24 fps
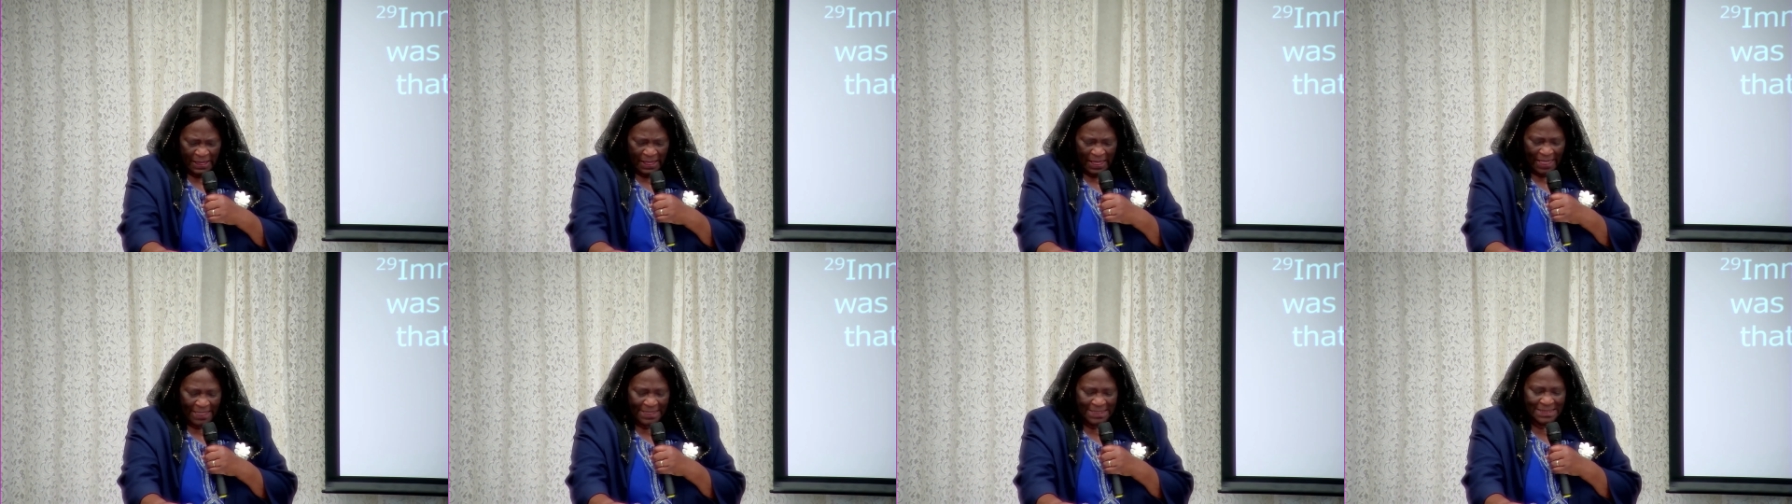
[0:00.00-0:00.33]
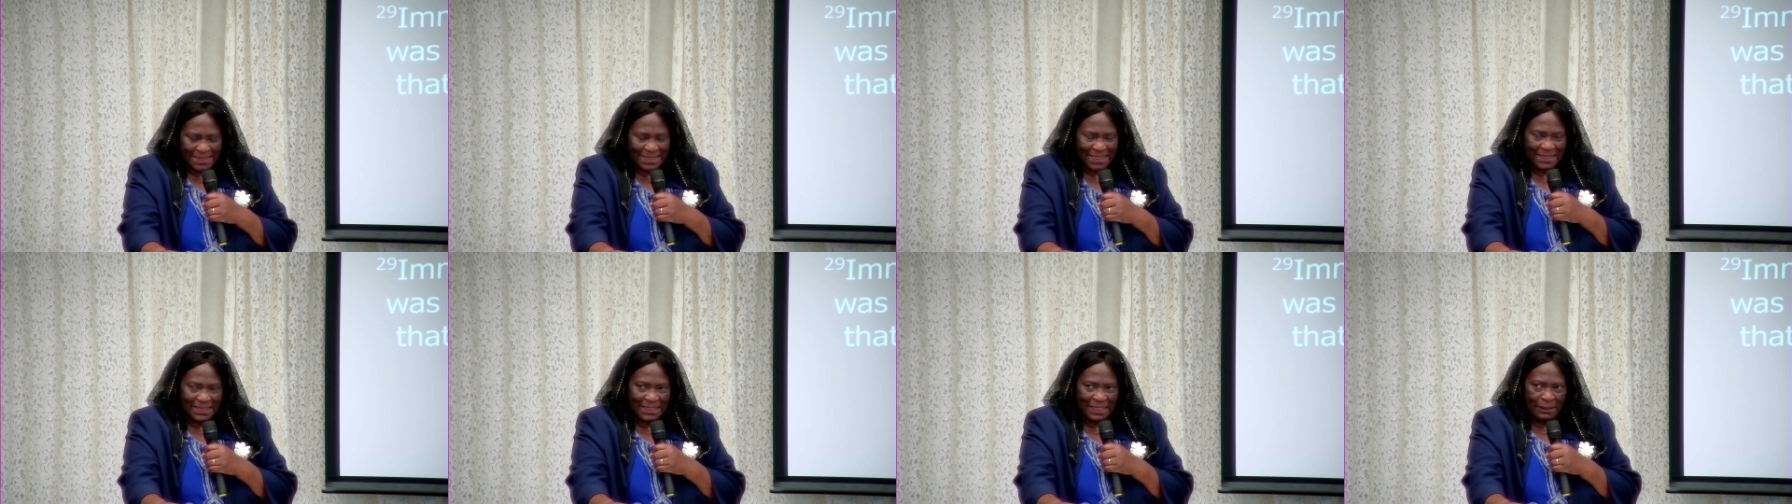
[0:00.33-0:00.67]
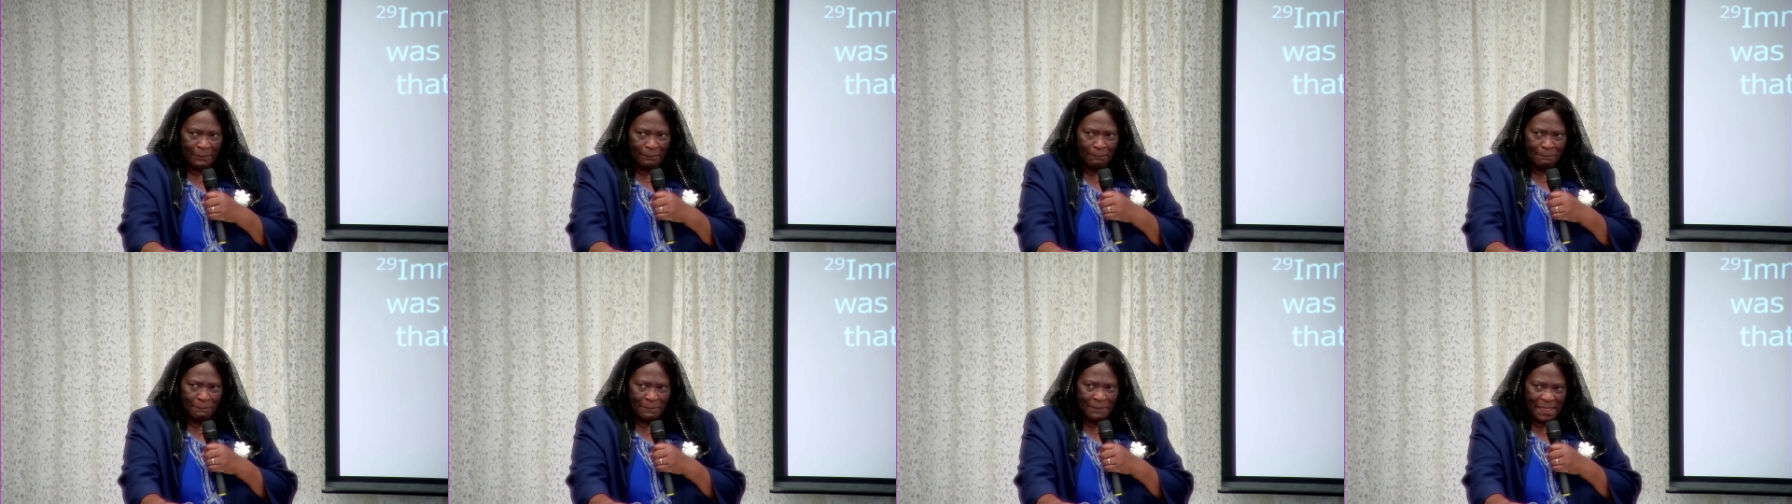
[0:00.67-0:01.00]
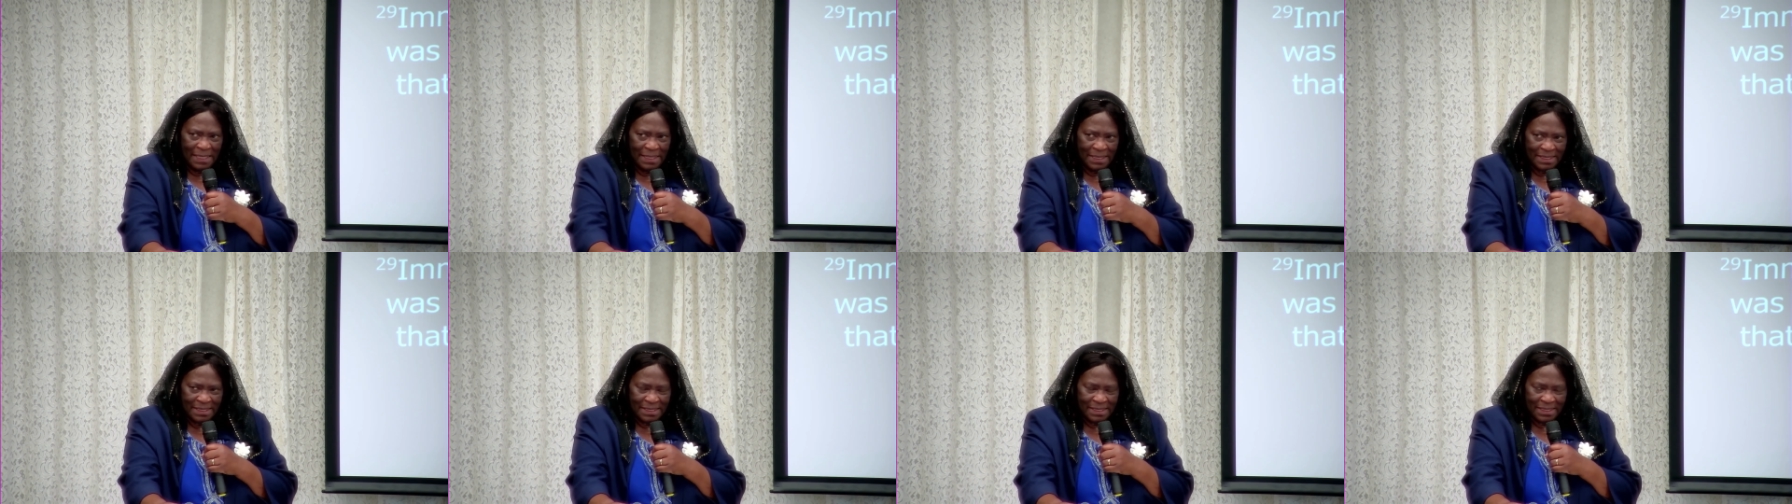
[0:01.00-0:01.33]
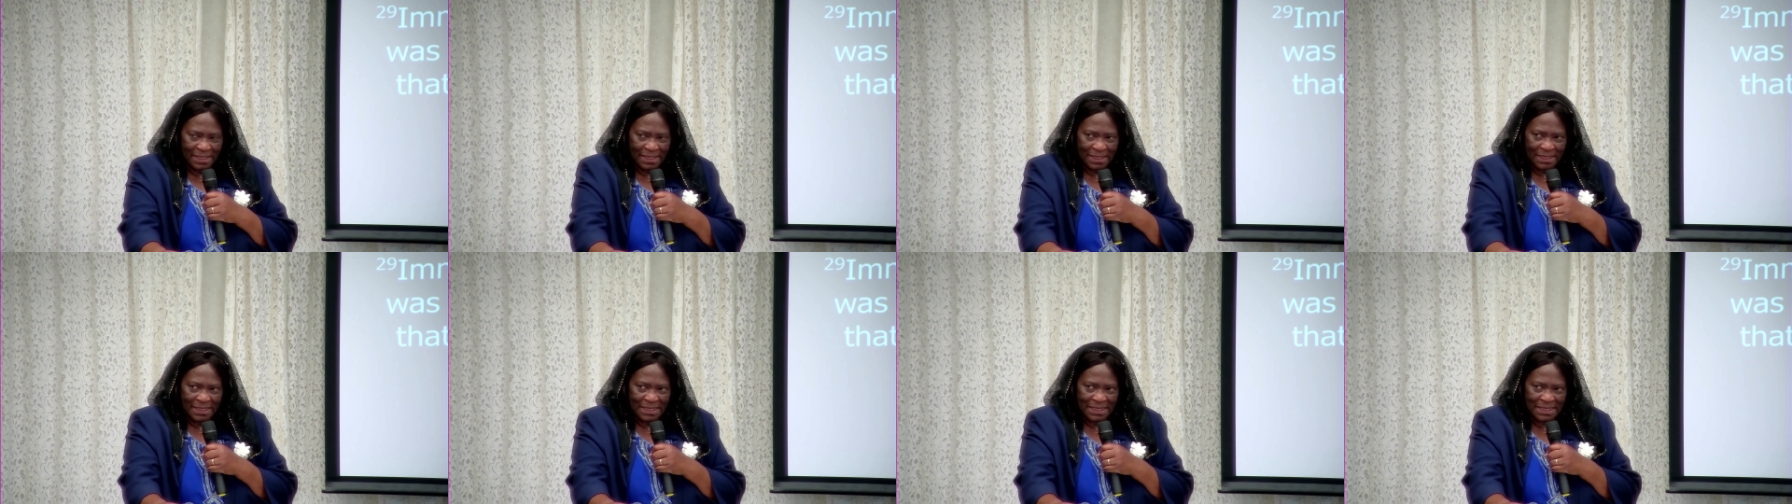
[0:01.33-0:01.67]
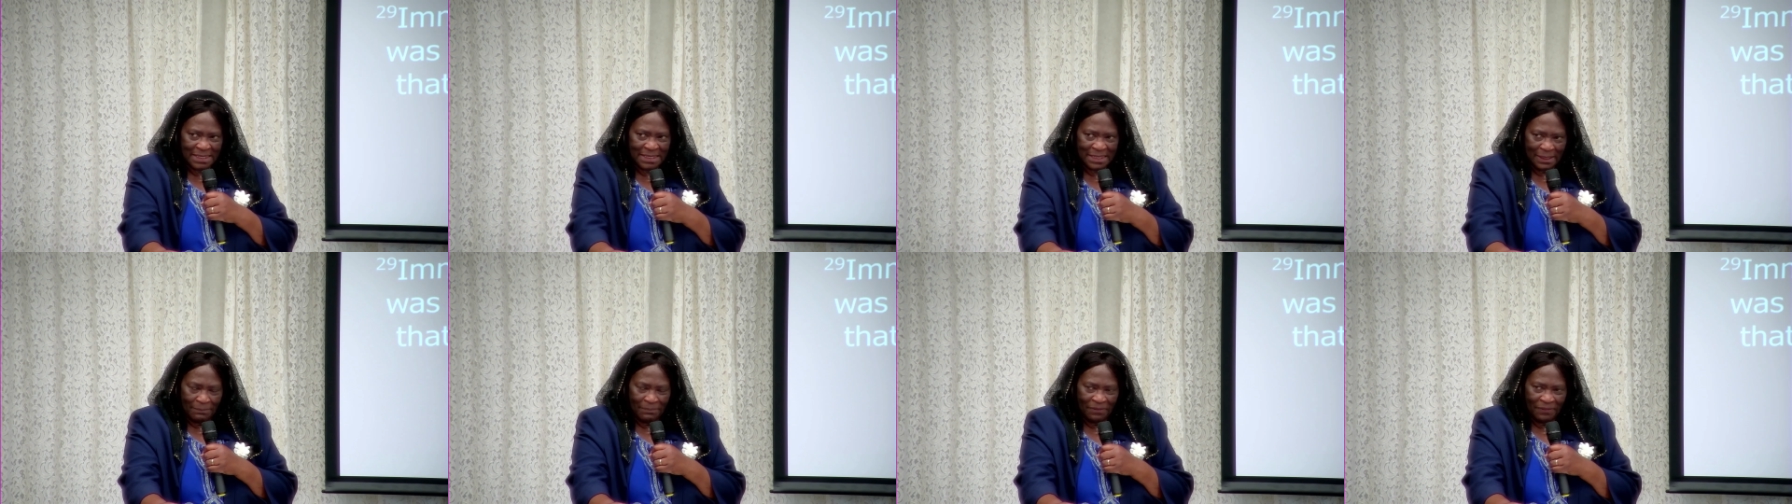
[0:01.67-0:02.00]
and he said immediately
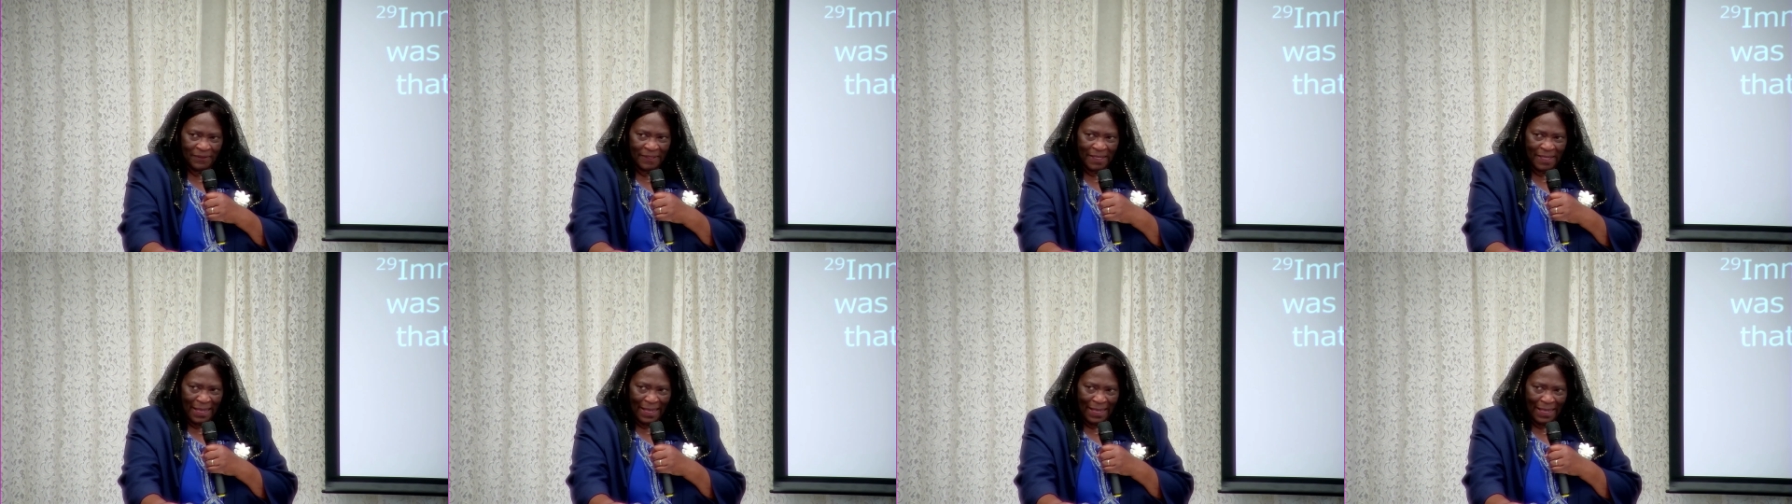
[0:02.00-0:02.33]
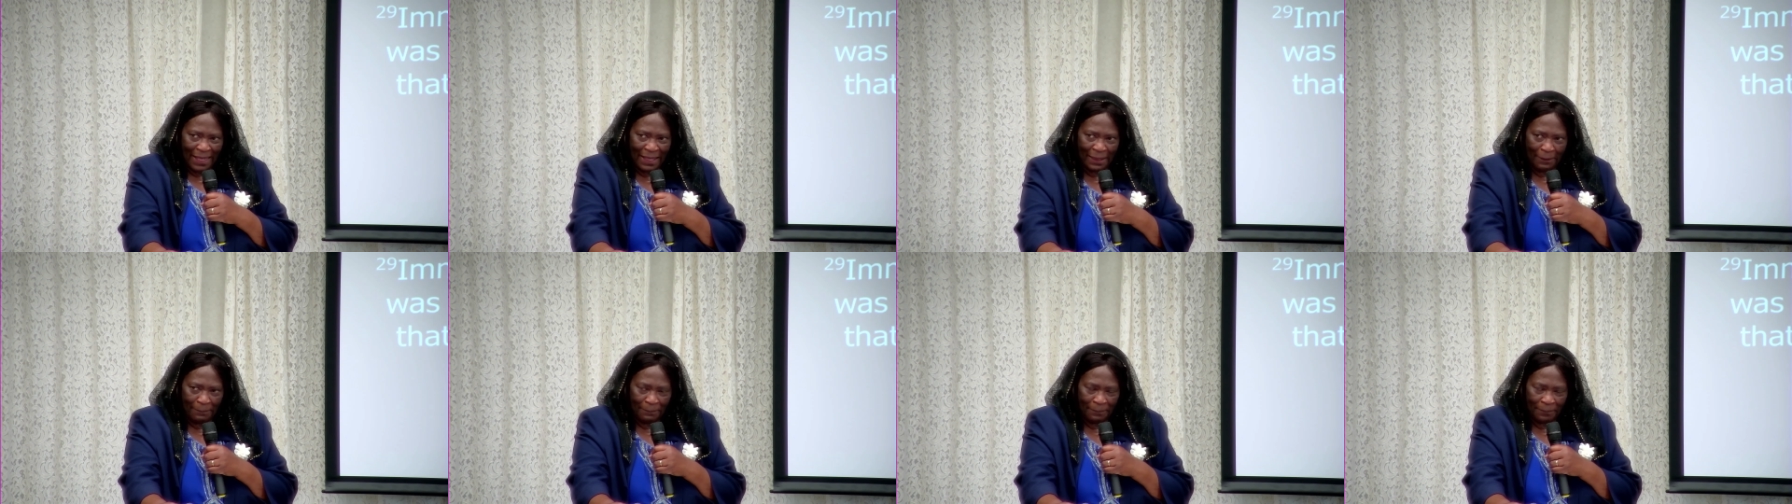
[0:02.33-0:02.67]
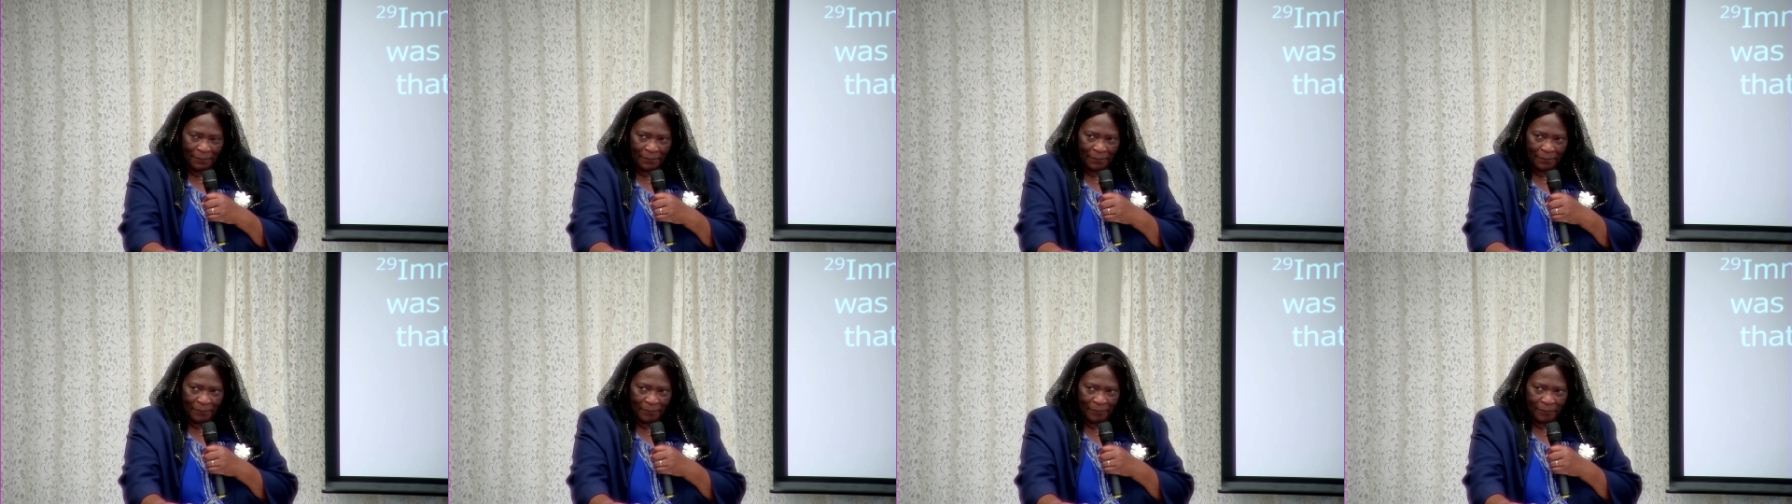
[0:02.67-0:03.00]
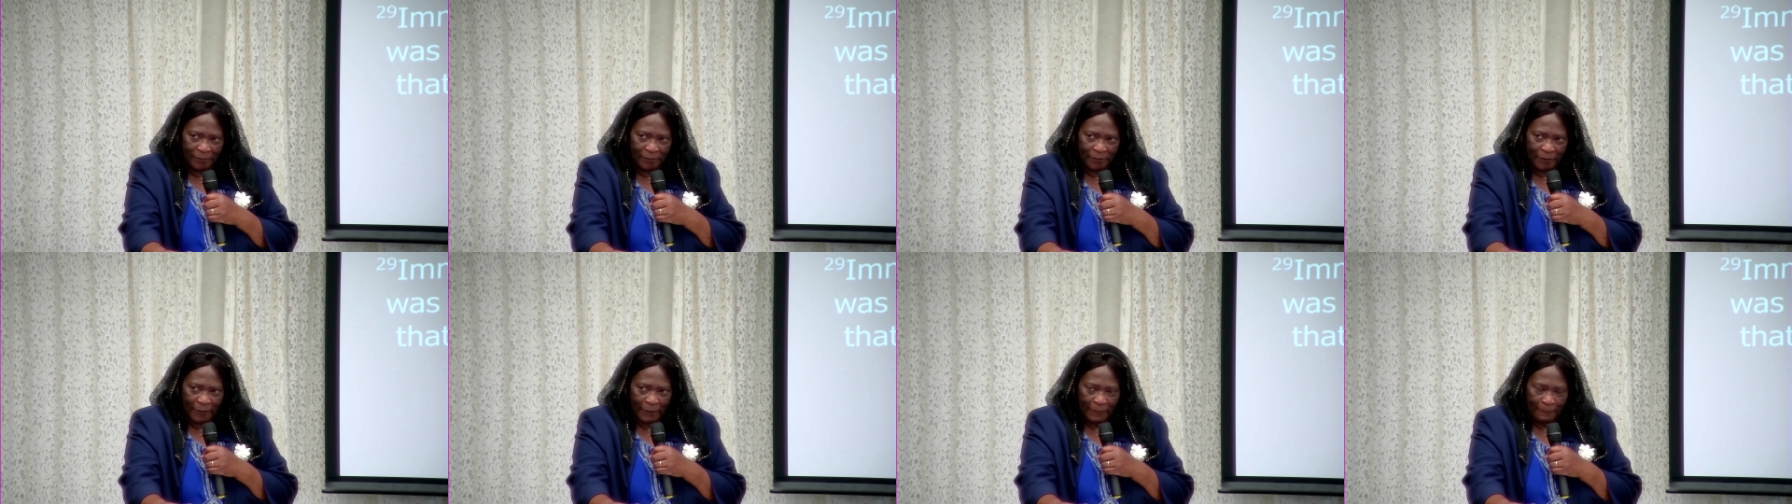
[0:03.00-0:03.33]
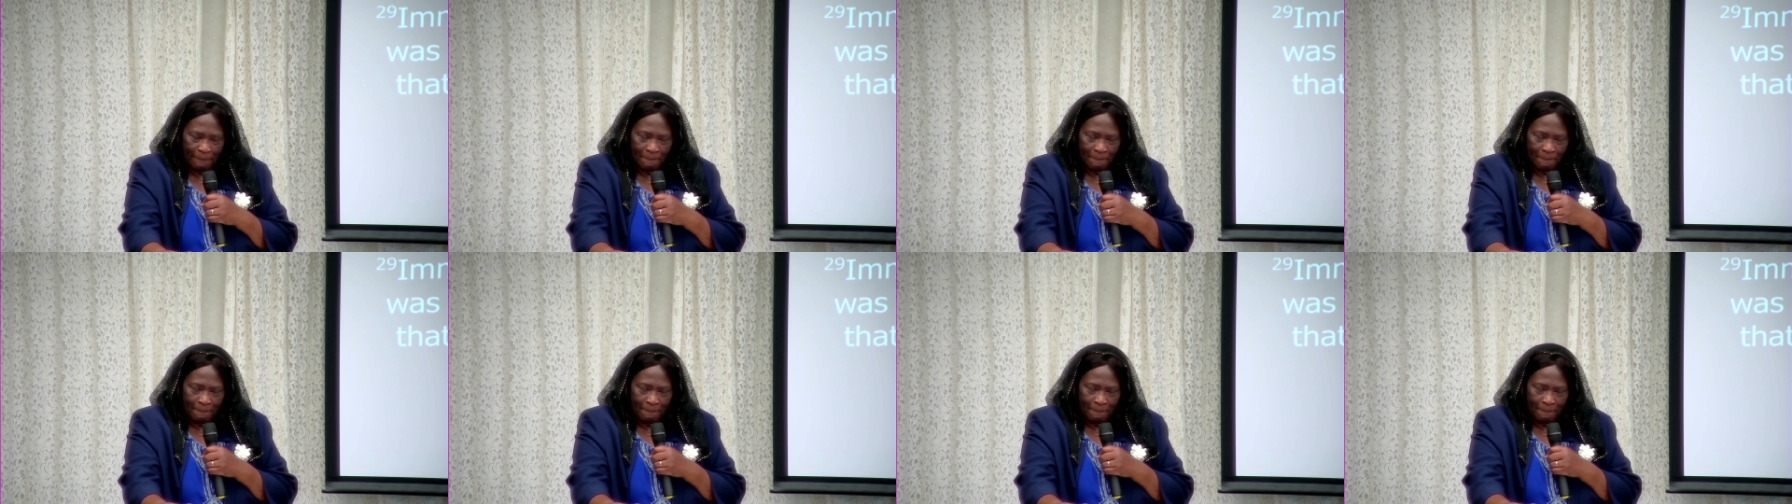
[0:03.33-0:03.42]
something happened.